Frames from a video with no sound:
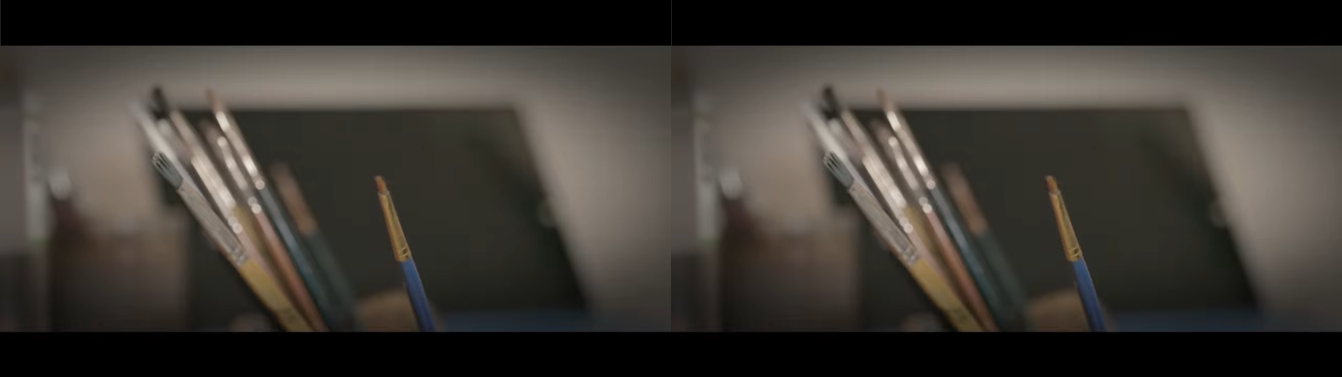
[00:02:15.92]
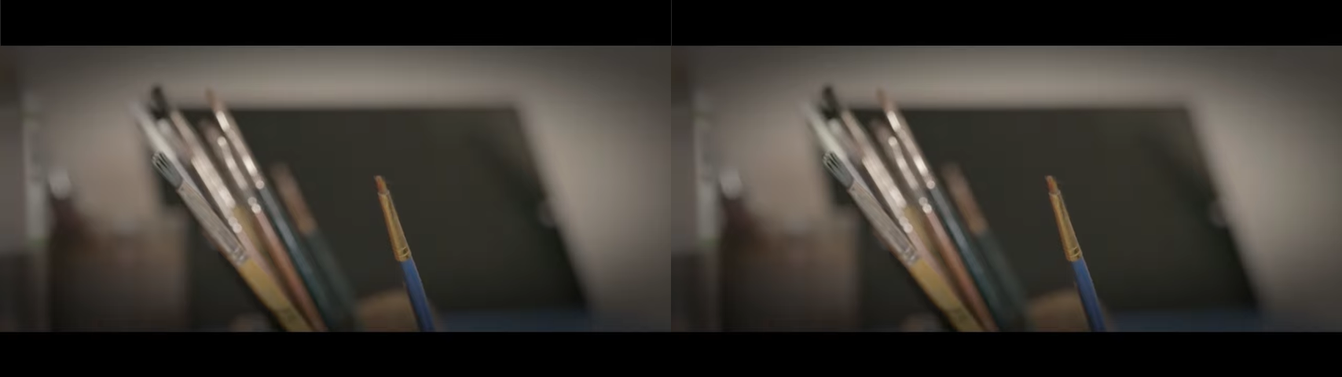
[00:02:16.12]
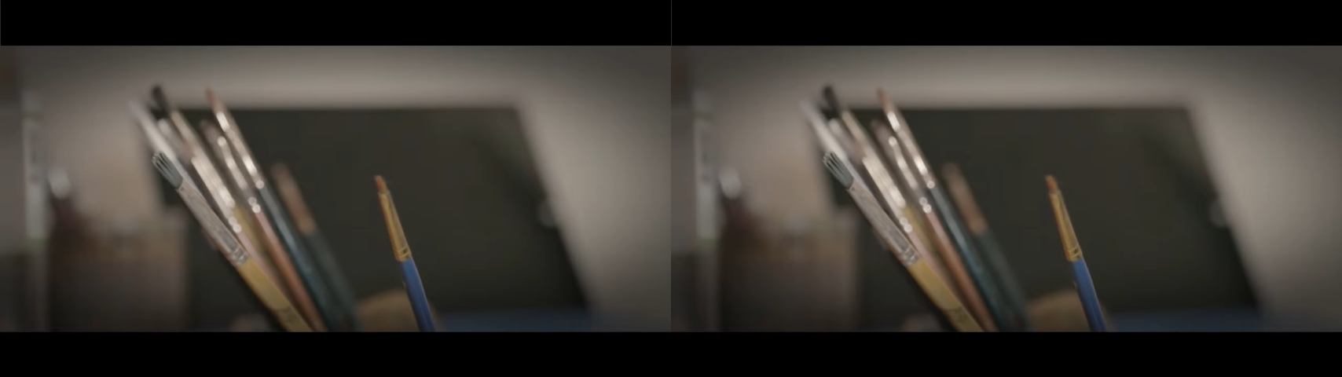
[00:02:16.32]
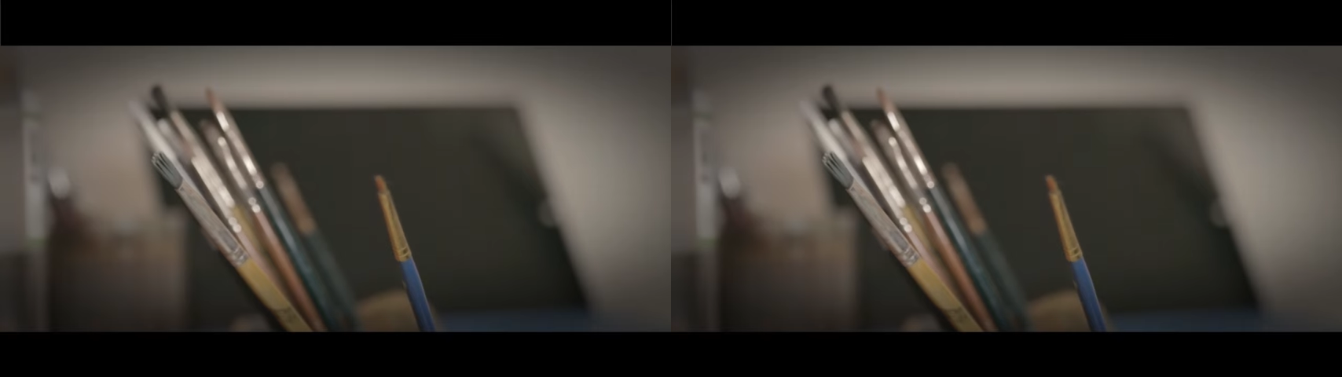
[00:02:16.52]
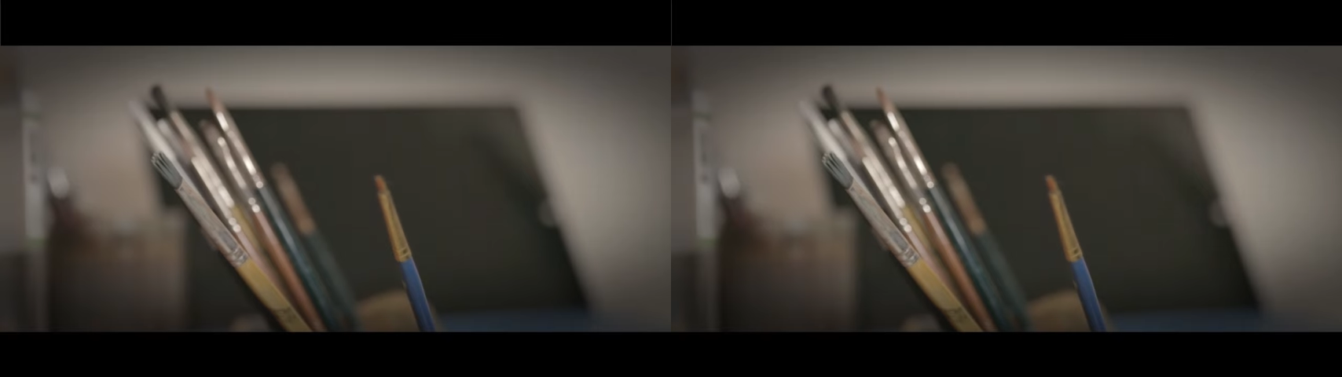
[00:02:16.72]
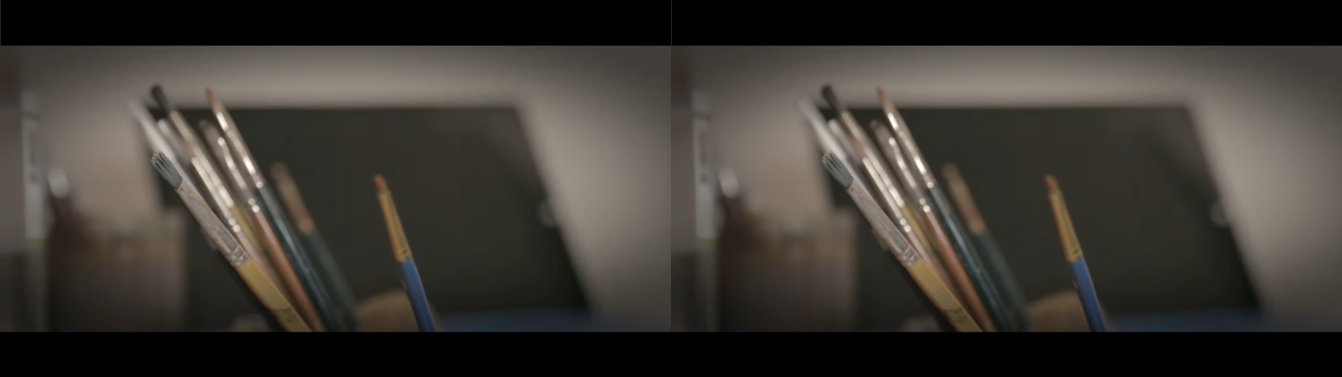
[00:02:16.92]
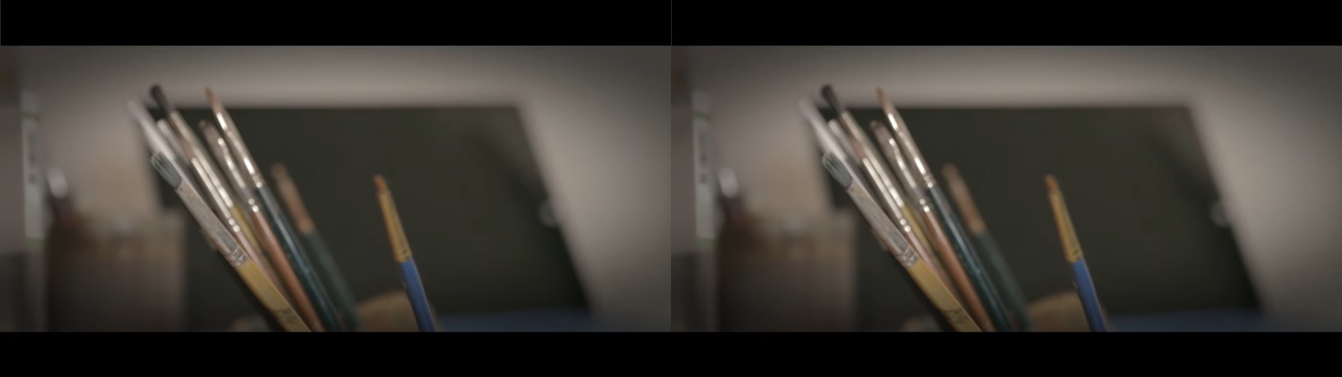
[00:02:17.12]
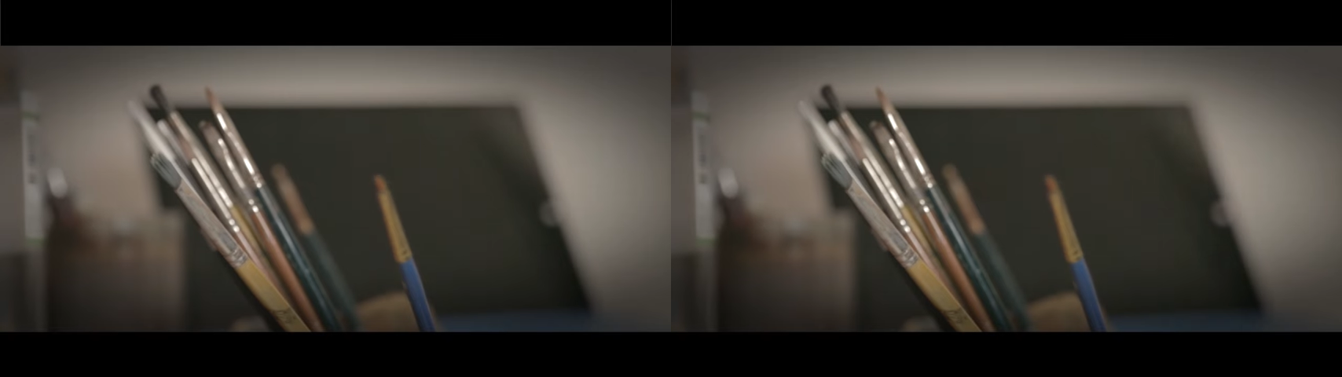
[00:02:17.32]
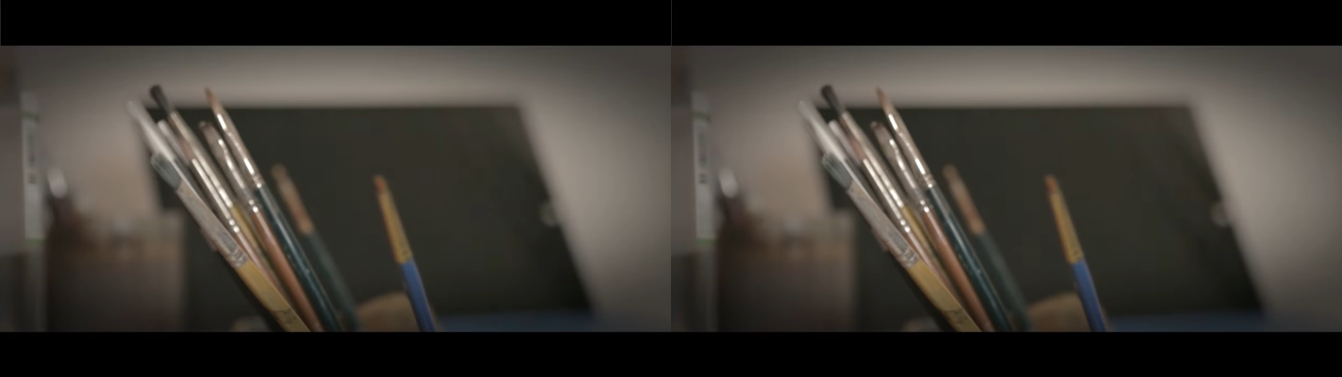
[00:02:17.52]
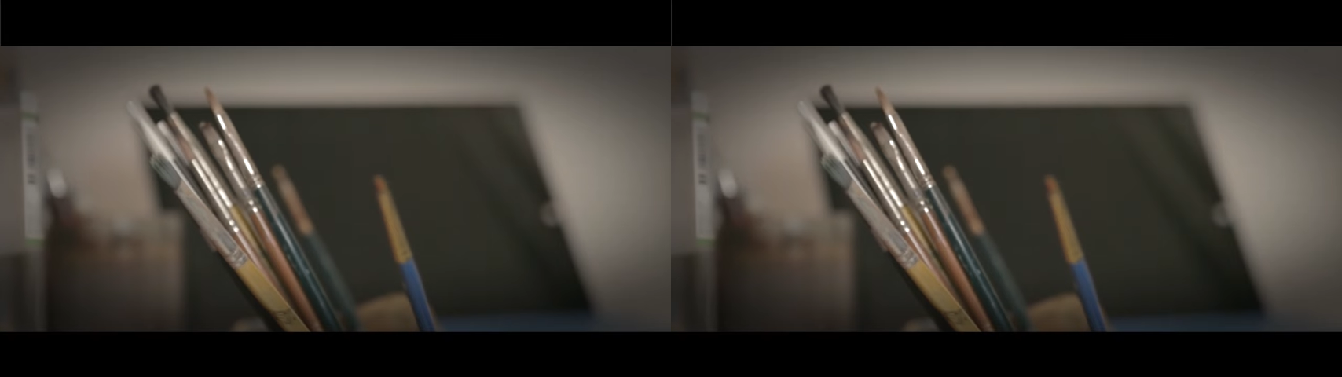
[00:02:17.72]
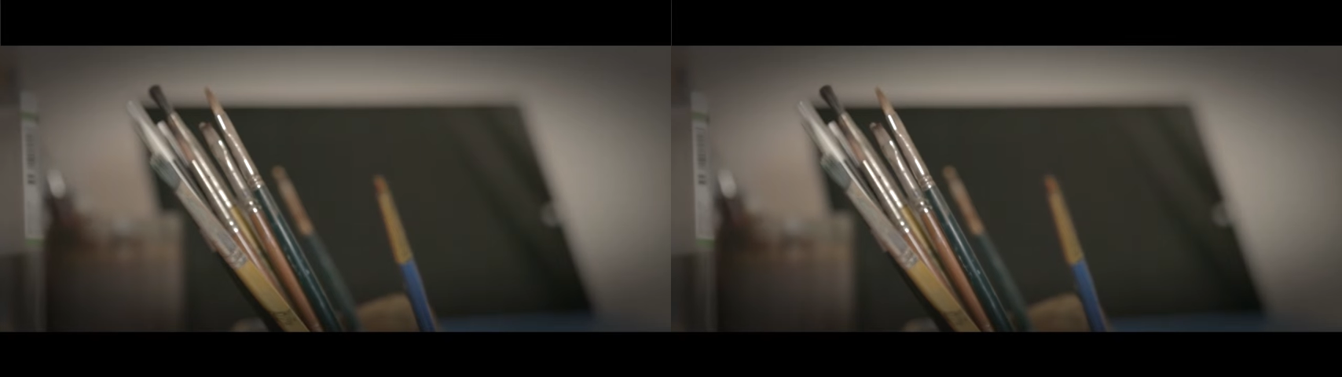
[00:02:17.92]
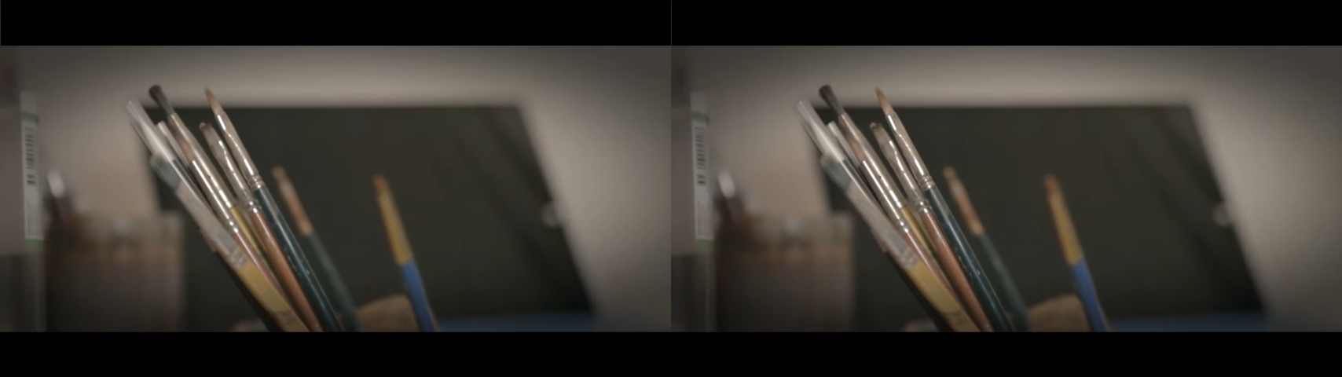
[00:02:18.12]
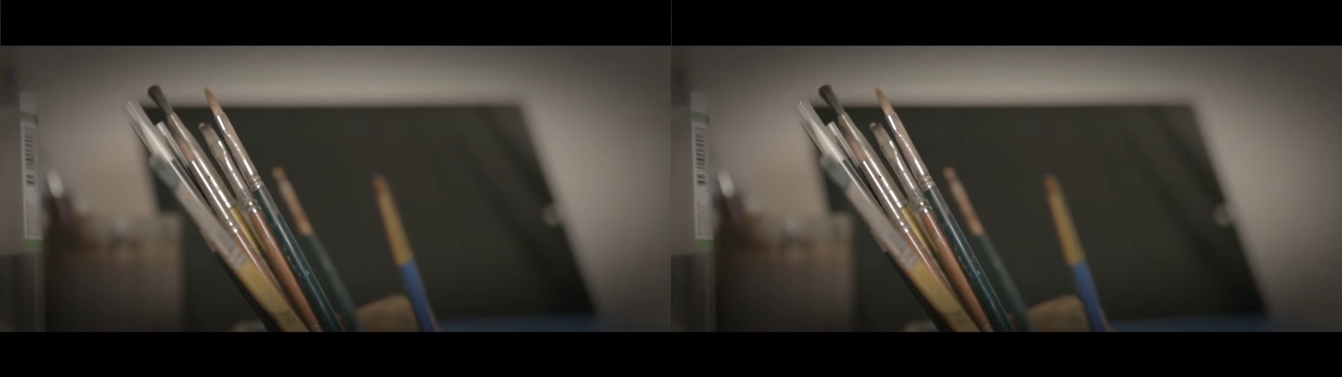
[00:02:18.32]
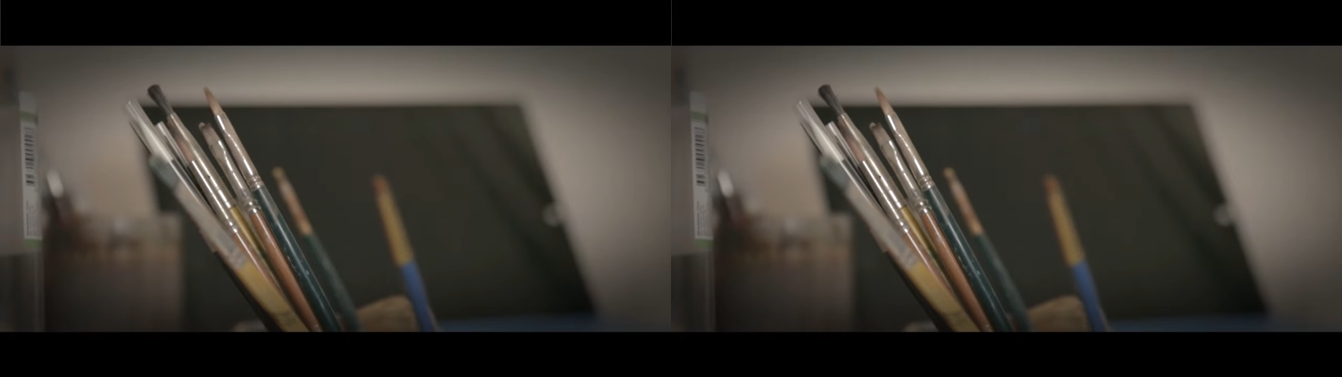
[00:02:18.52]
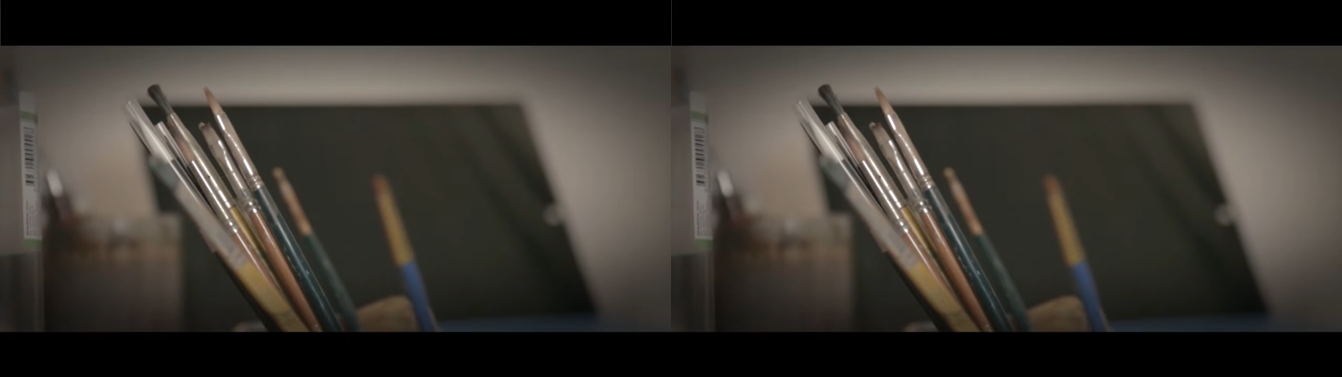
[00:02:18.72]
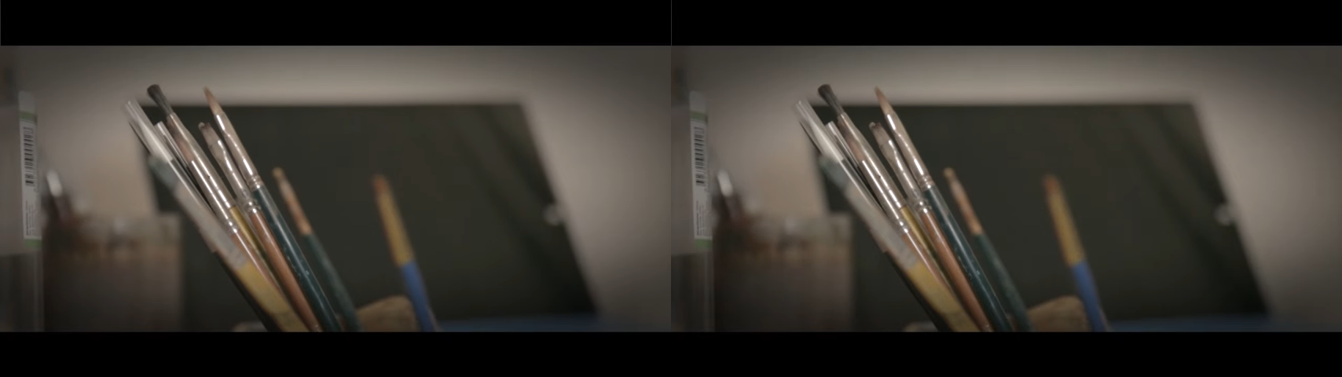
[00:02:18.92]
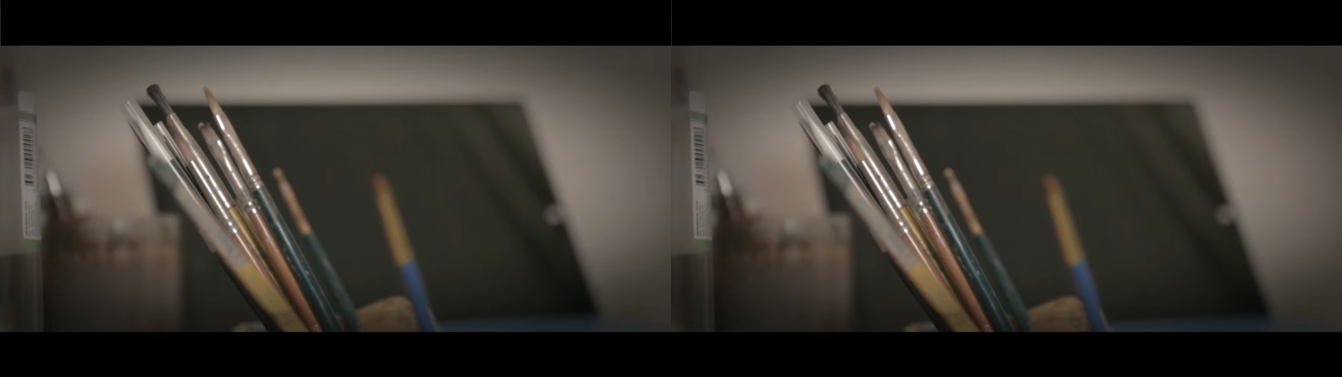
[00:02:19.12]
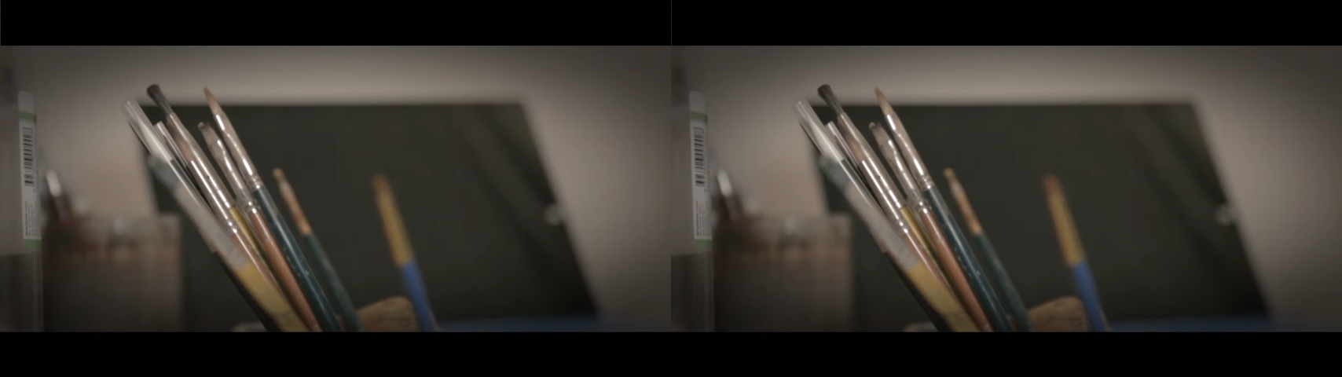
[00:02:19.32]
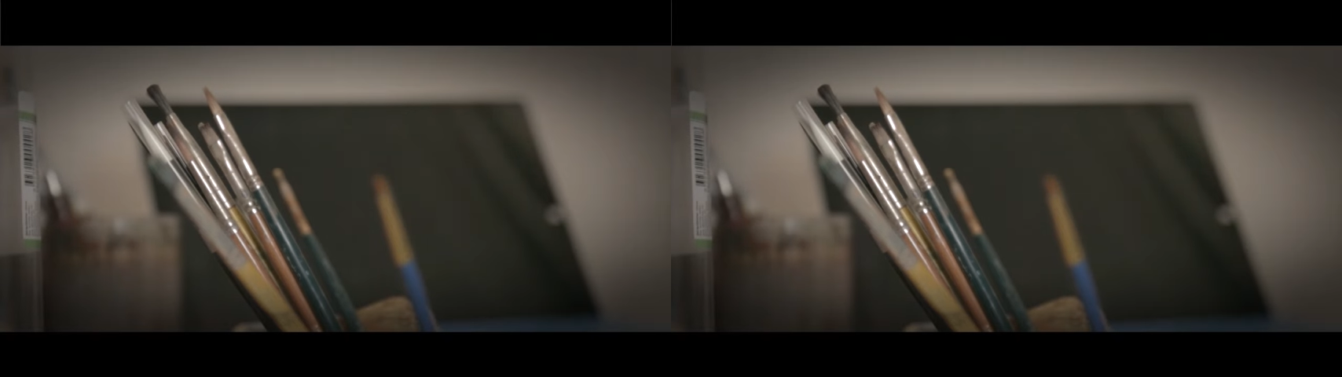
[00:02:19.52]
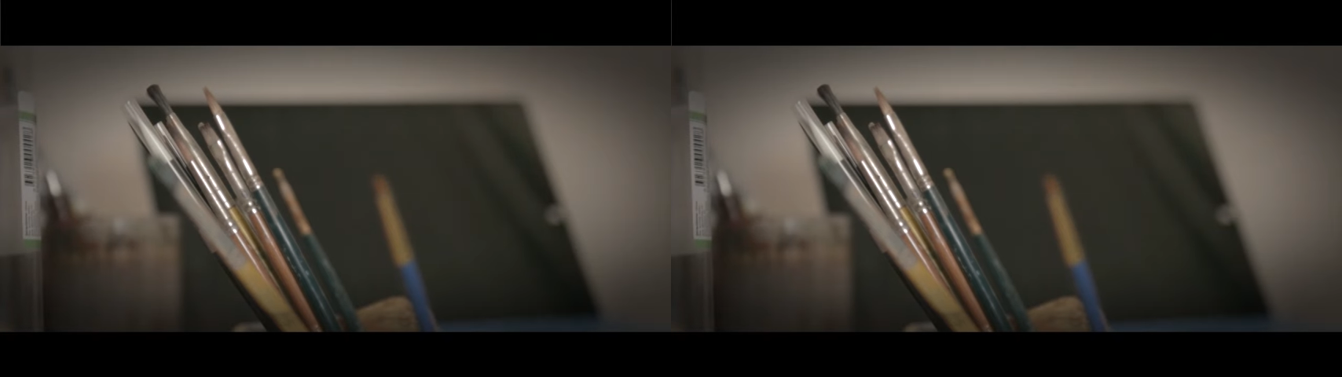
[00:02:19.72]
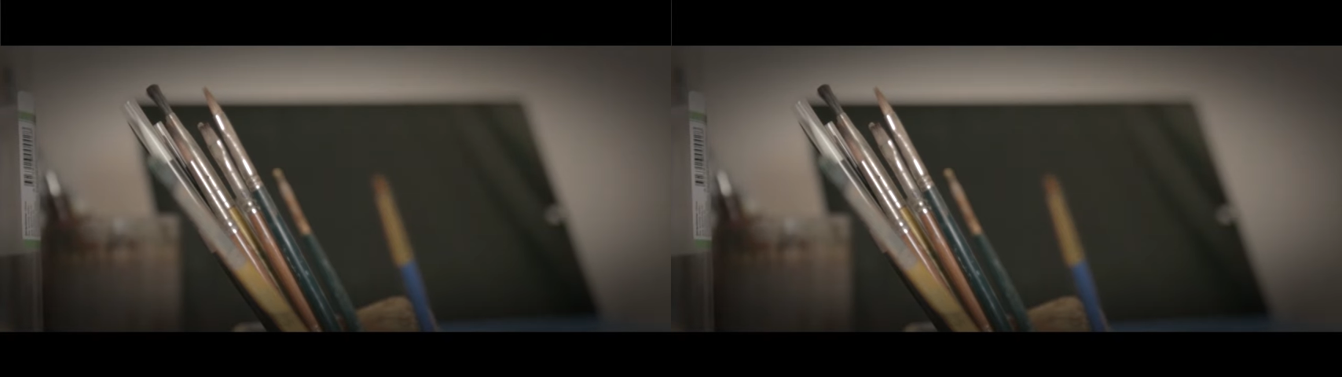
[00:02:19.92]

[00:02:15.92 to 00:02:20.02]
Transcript: No face is visible, so there are no lips to read.